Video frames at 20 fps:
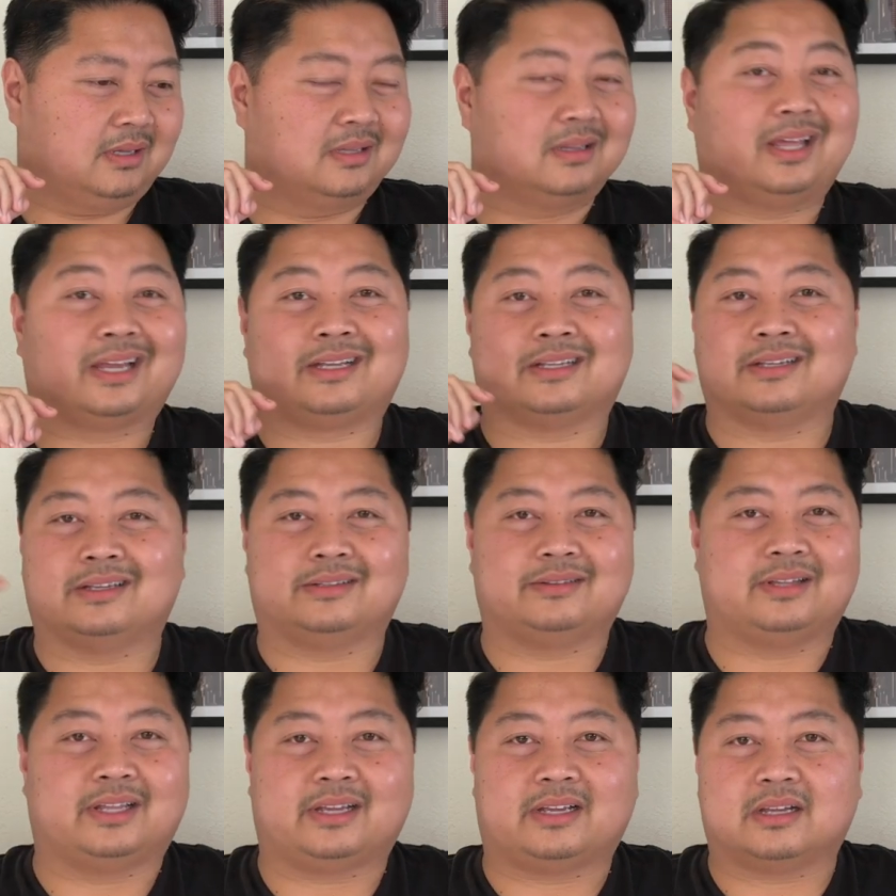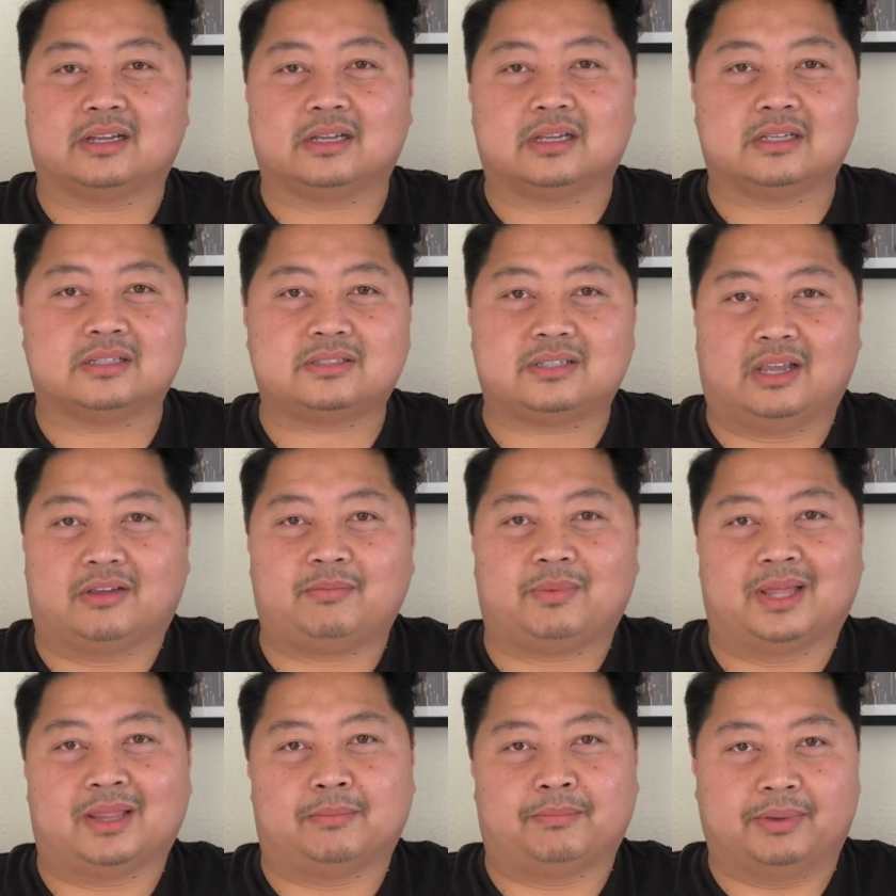like a like a Saved
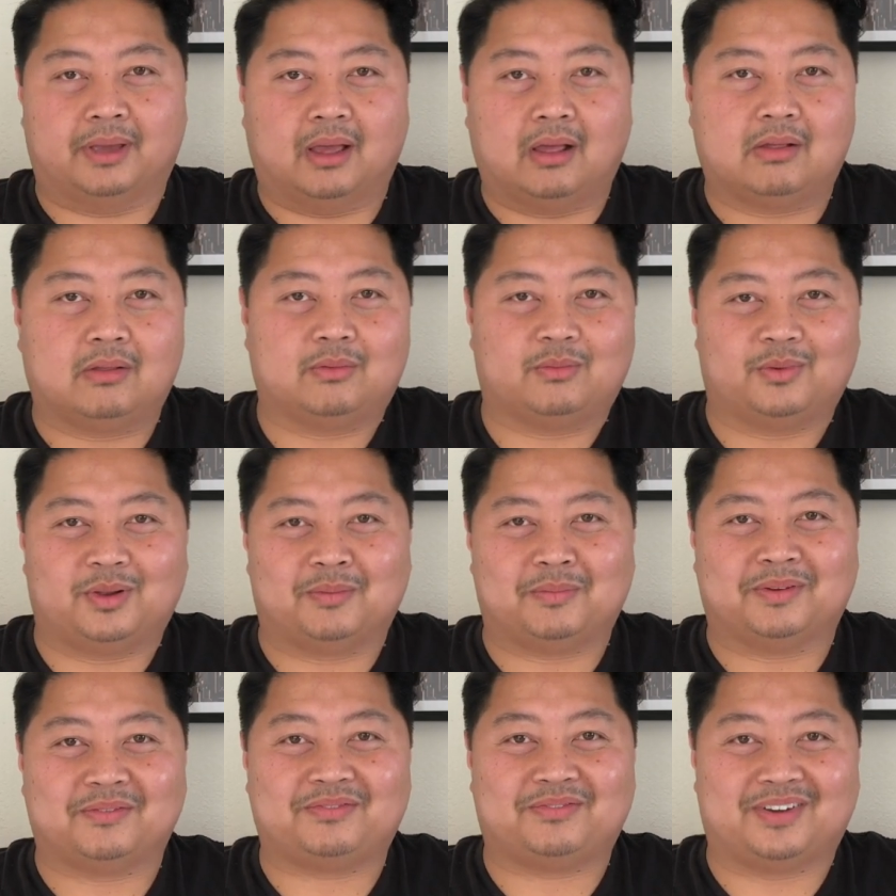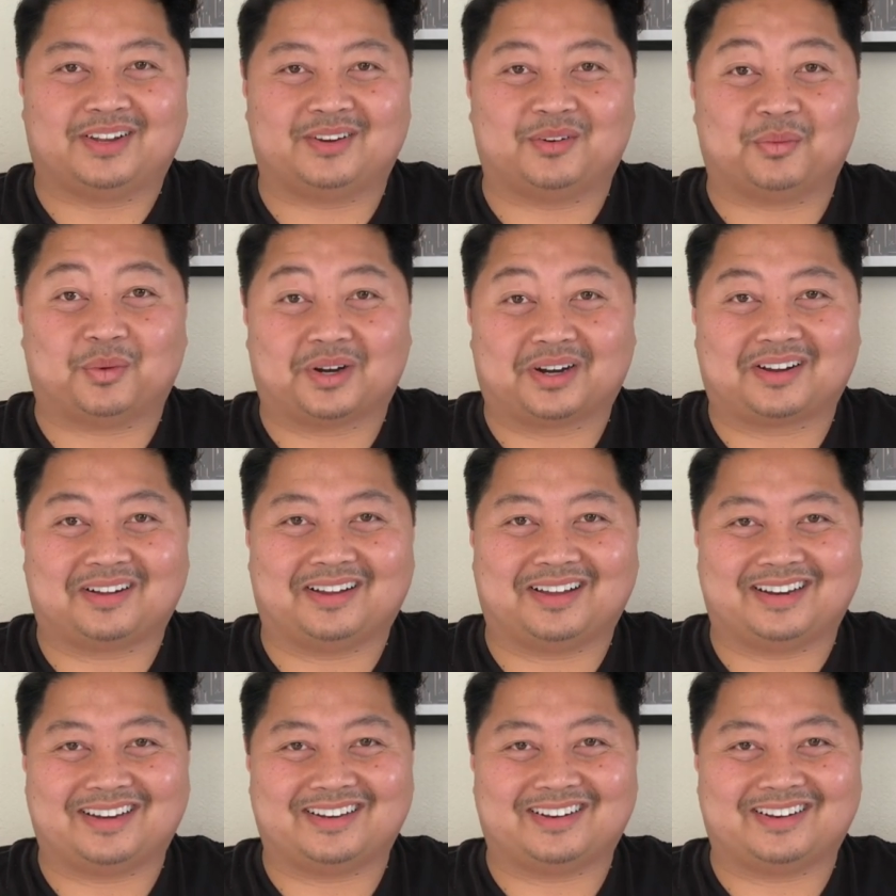by the Bell would have been fun to work on.